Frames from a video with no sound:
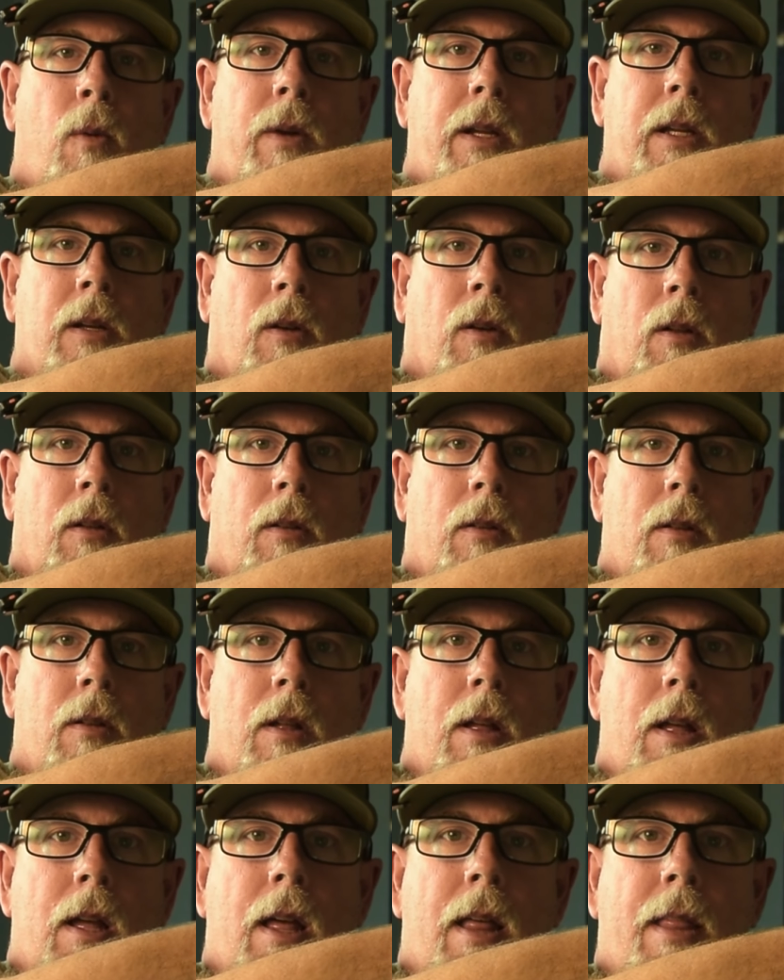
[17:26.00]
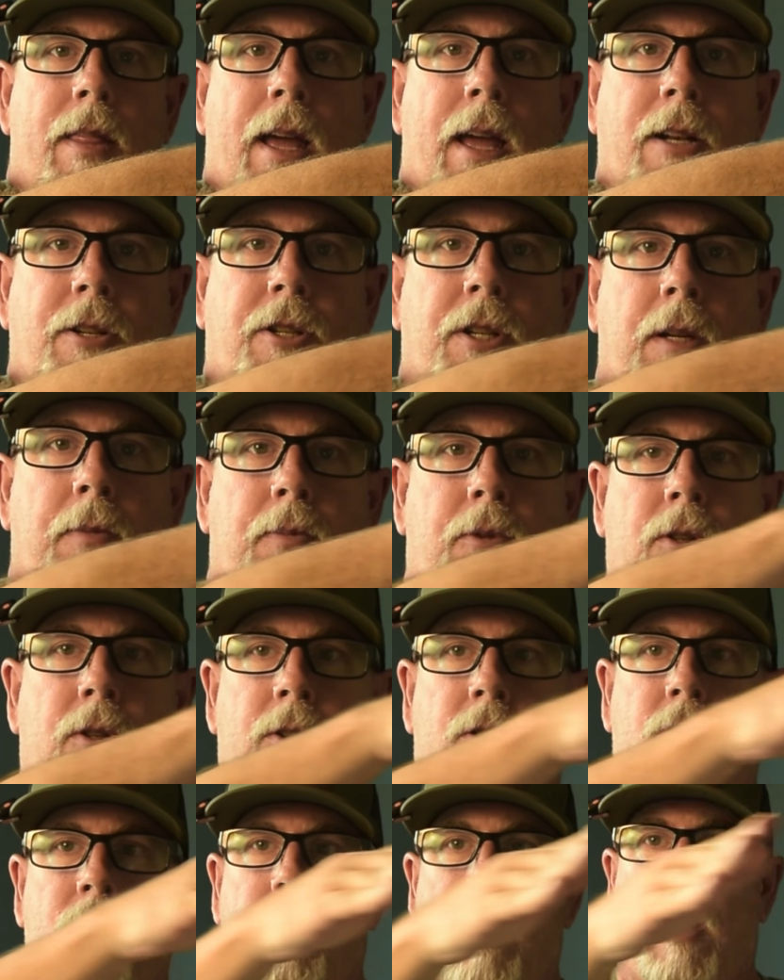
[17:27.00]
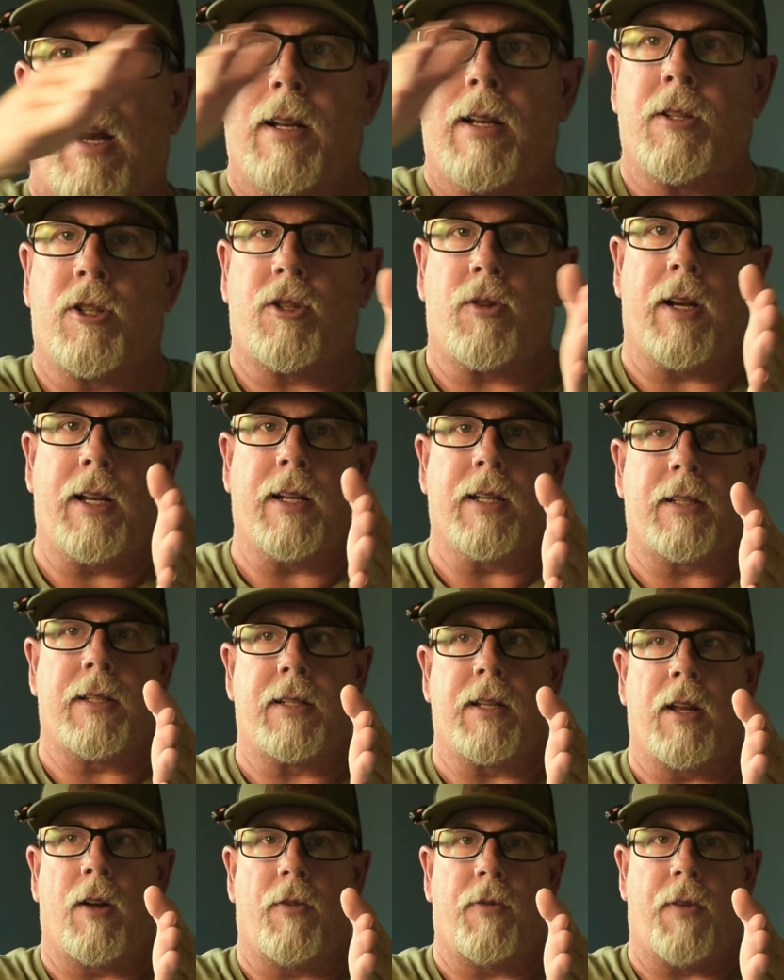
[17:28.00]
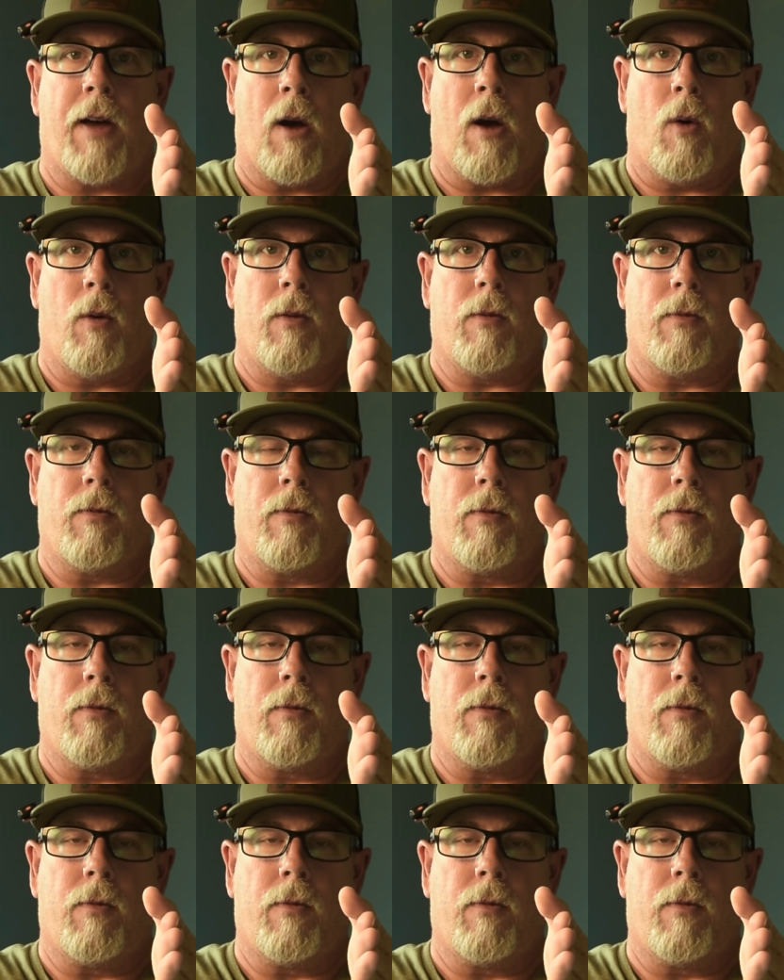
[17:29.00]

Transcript: wheel, that Jeep should try to straighten itself out.